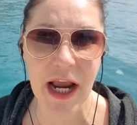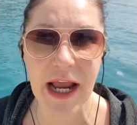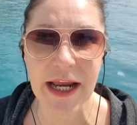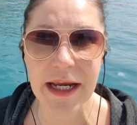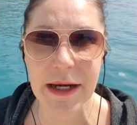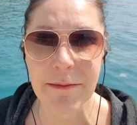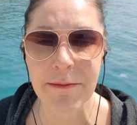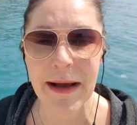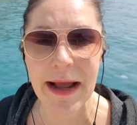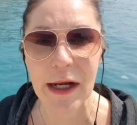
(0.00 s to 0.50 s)
I
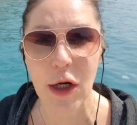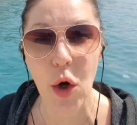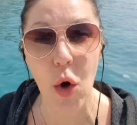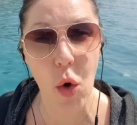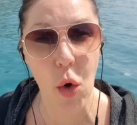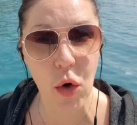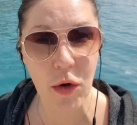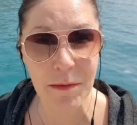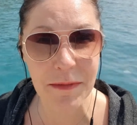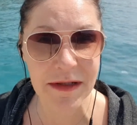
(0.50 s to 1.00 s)
combine
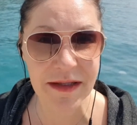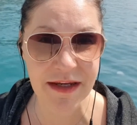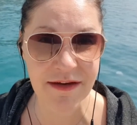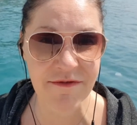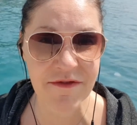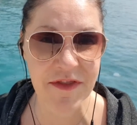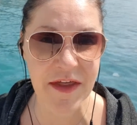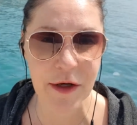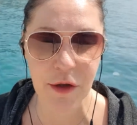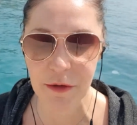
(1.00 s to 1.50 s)
core belief
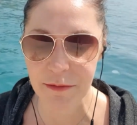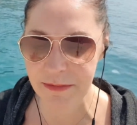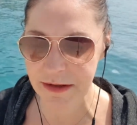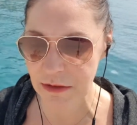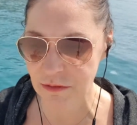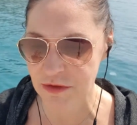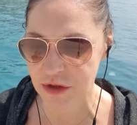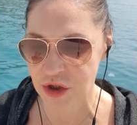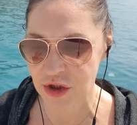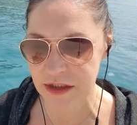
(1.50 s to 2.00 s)
therapy,
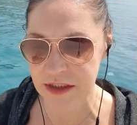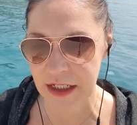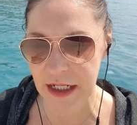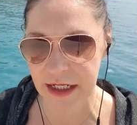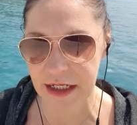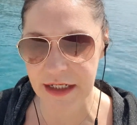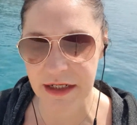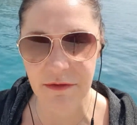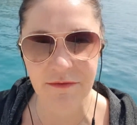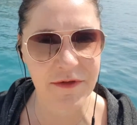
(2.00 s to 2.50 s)
which is
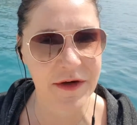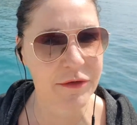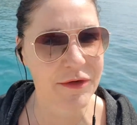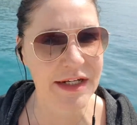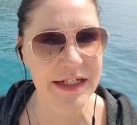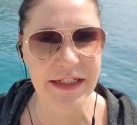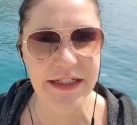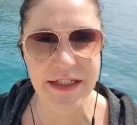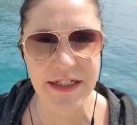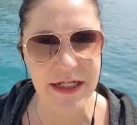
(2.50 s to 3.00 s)
like a
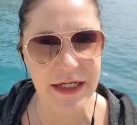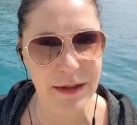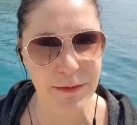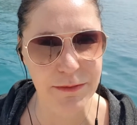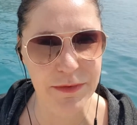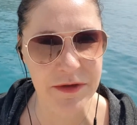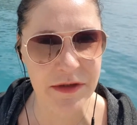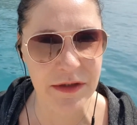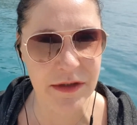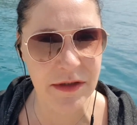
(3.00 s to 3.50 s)
very deep
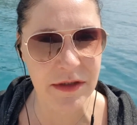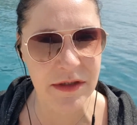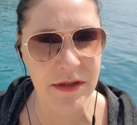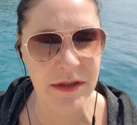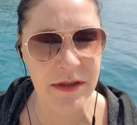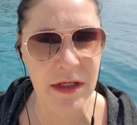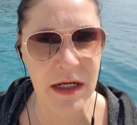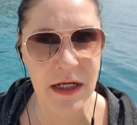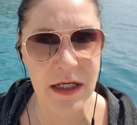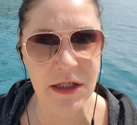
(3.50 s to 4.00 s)

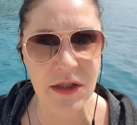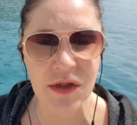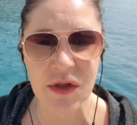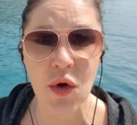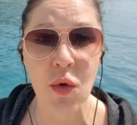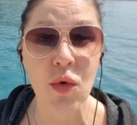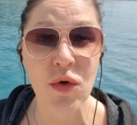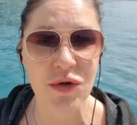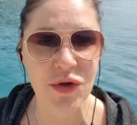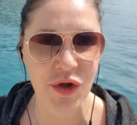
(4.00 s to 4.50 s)
uh,
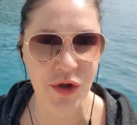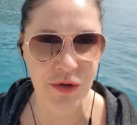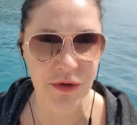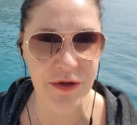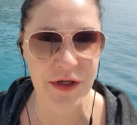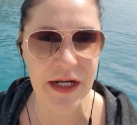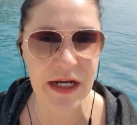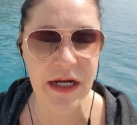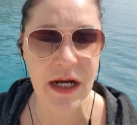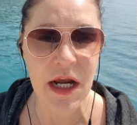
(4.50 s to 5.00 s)
soul
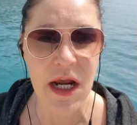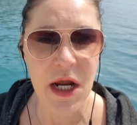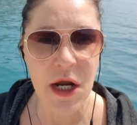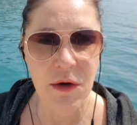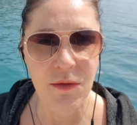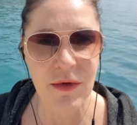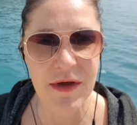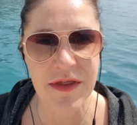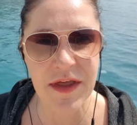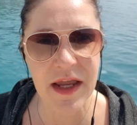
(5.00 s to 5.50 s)
journey
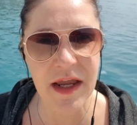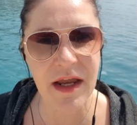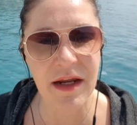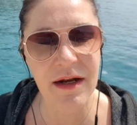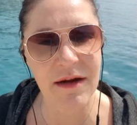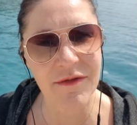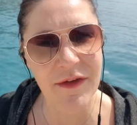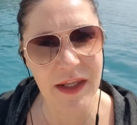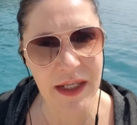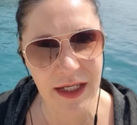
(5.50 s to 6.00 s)
within
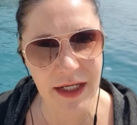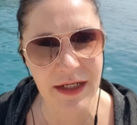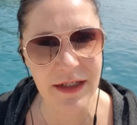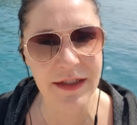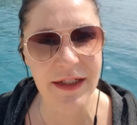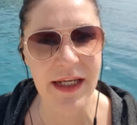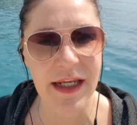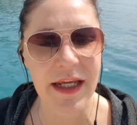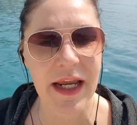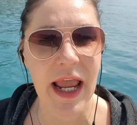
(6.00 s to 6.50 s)
of
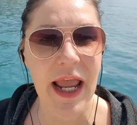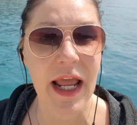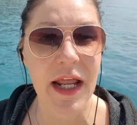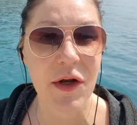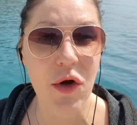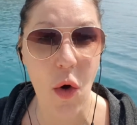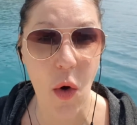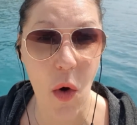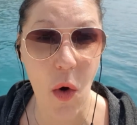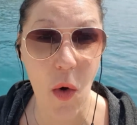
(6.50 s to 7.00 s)
healing
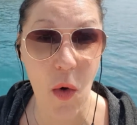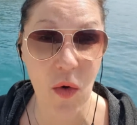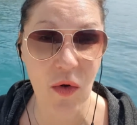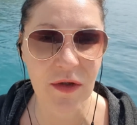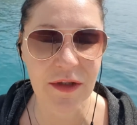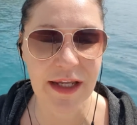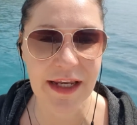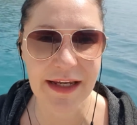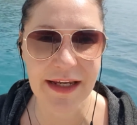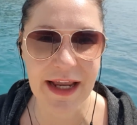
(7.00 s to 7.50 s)
and
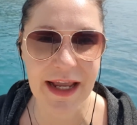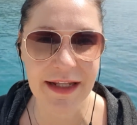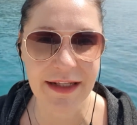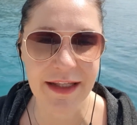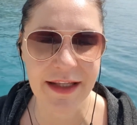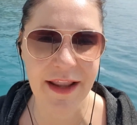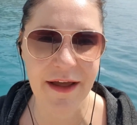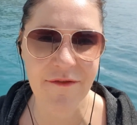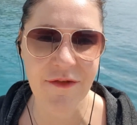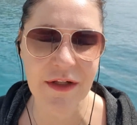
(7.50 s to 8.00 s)
holing
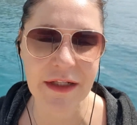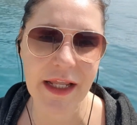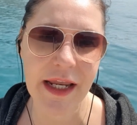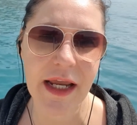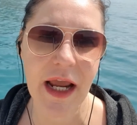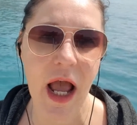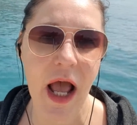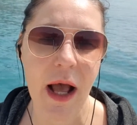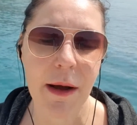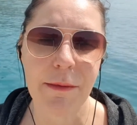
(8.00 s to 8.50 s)
and
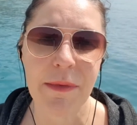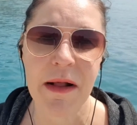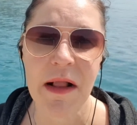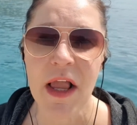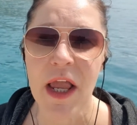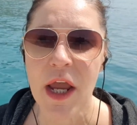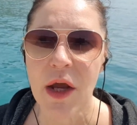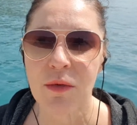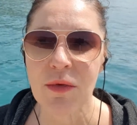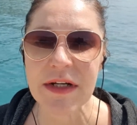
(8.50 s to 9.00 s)
leveling up
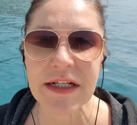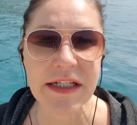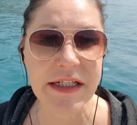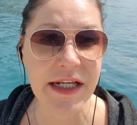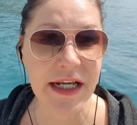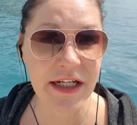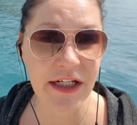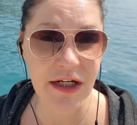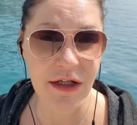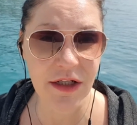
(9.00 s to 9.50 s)
with
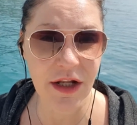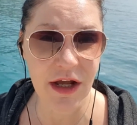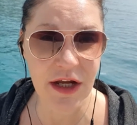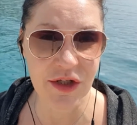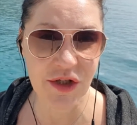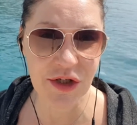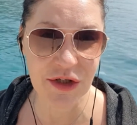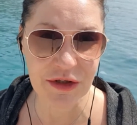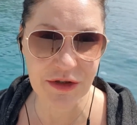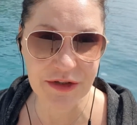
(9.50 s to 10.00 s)

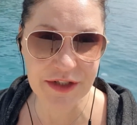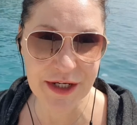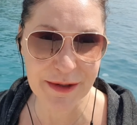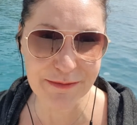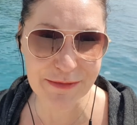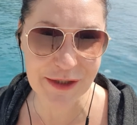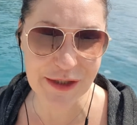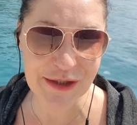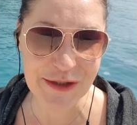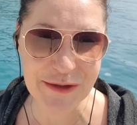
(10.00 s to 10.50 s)
psychological
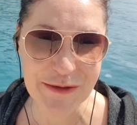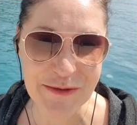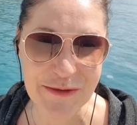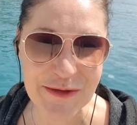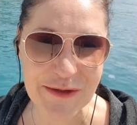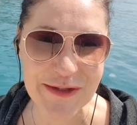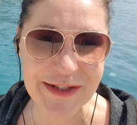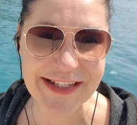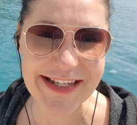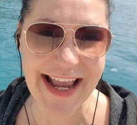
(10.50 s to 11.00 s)
tips,
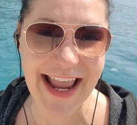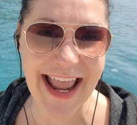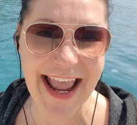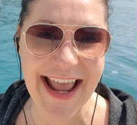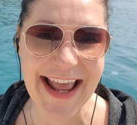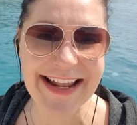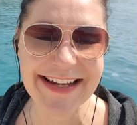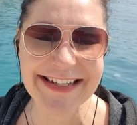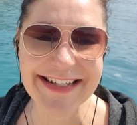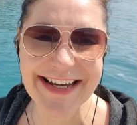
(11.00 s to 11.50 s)
tools,
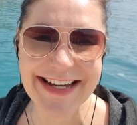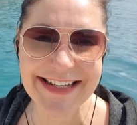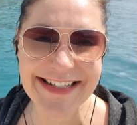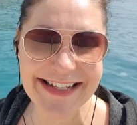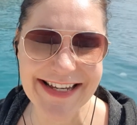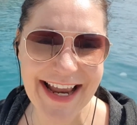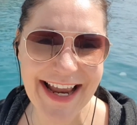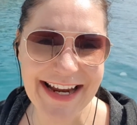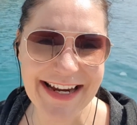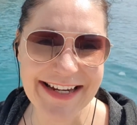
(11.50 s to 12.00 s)
and
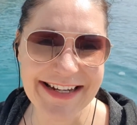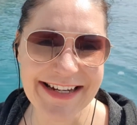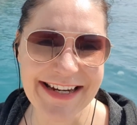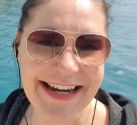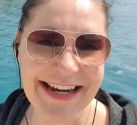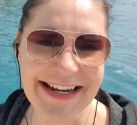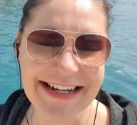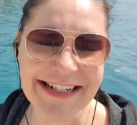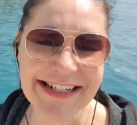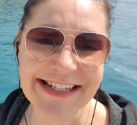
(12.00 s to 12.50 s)

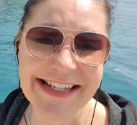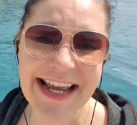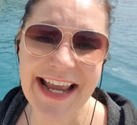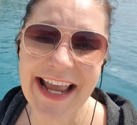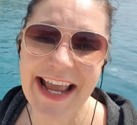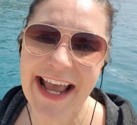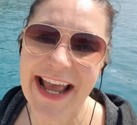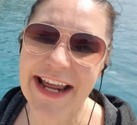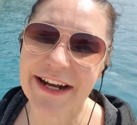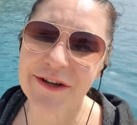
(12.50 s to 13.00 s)
techniques,
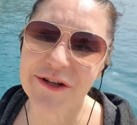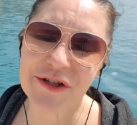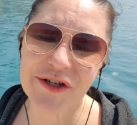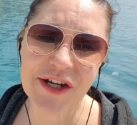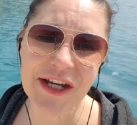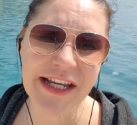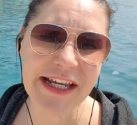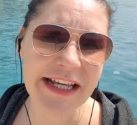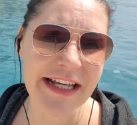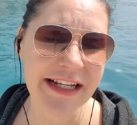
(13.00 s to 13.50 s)

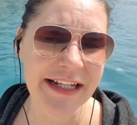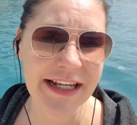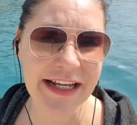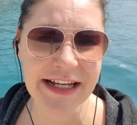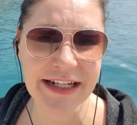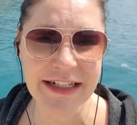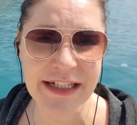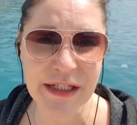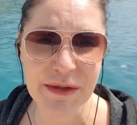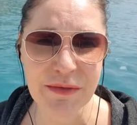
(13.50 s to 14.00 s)
energy
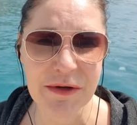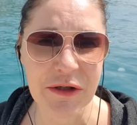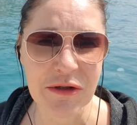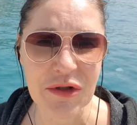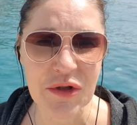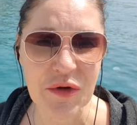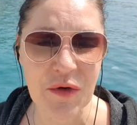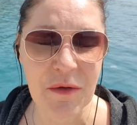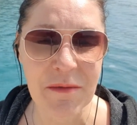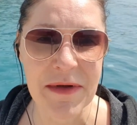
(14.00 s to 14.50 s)
healing,
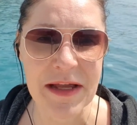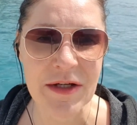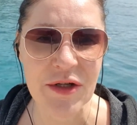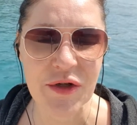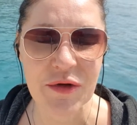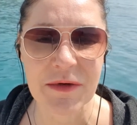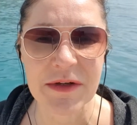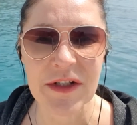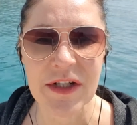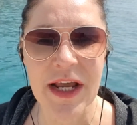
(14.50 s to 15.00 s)
spiritual
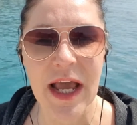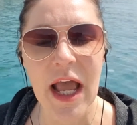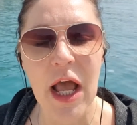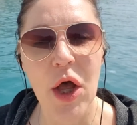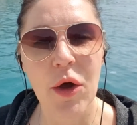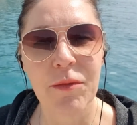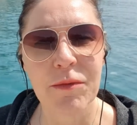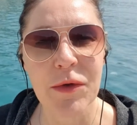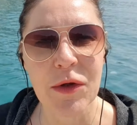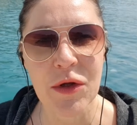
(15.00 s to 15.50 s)
mentoring to
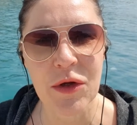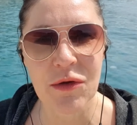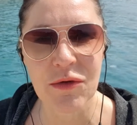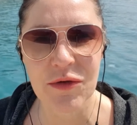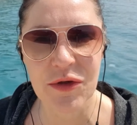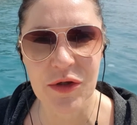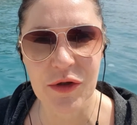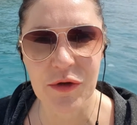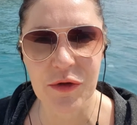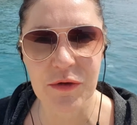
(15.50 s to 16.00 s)
help you
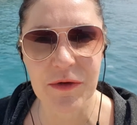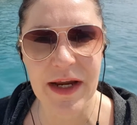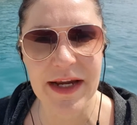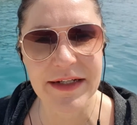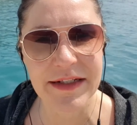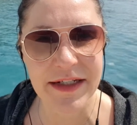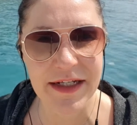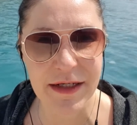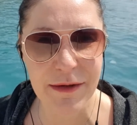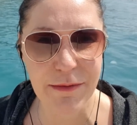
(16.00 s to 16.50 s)
to
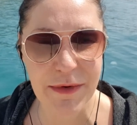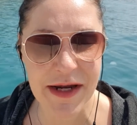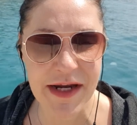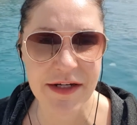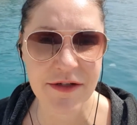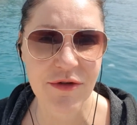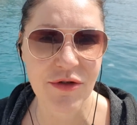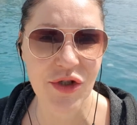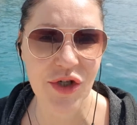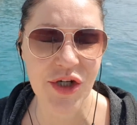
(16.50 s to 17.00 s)
create deep
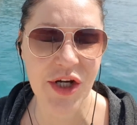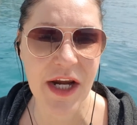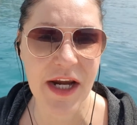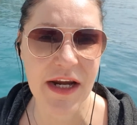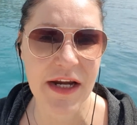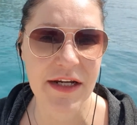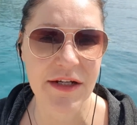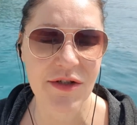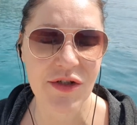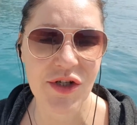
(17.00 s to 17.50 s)
inner
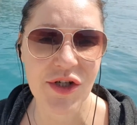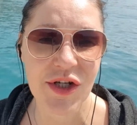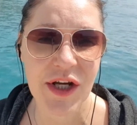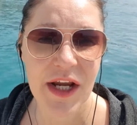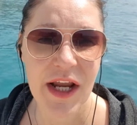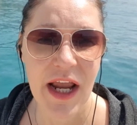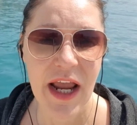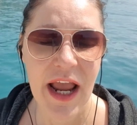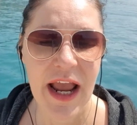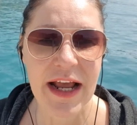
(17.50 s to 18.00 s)
change
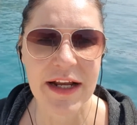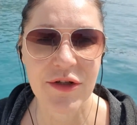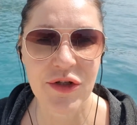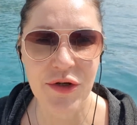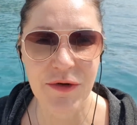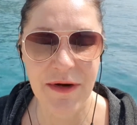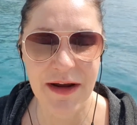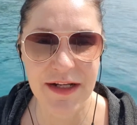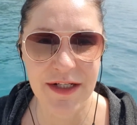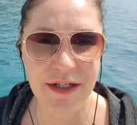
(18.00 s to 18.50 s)
and
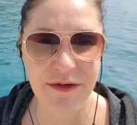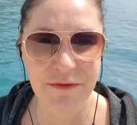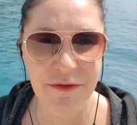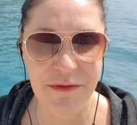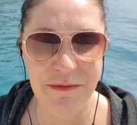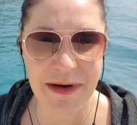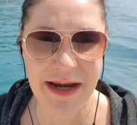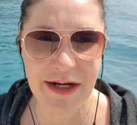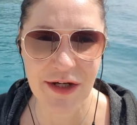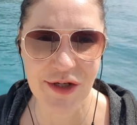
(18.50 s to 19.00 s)

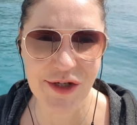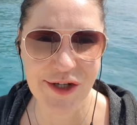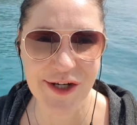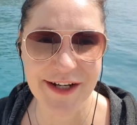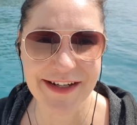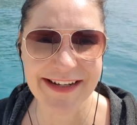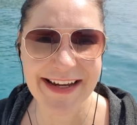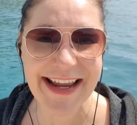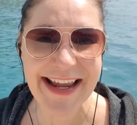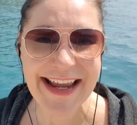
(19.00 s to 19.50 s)

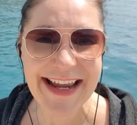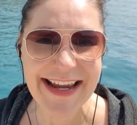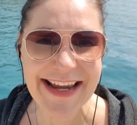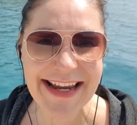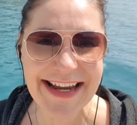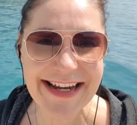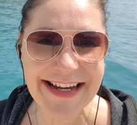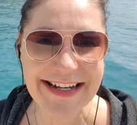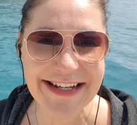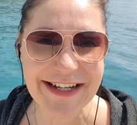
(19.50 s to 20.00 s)
transformation
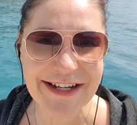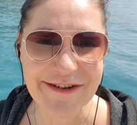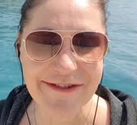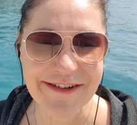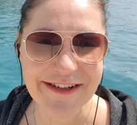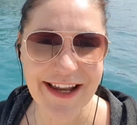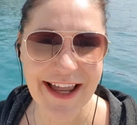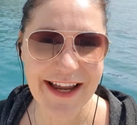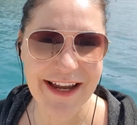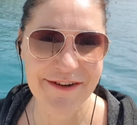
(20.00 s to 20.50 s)
in your
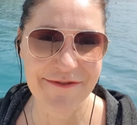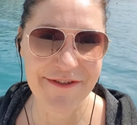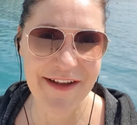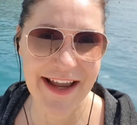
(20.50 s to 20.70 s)
life.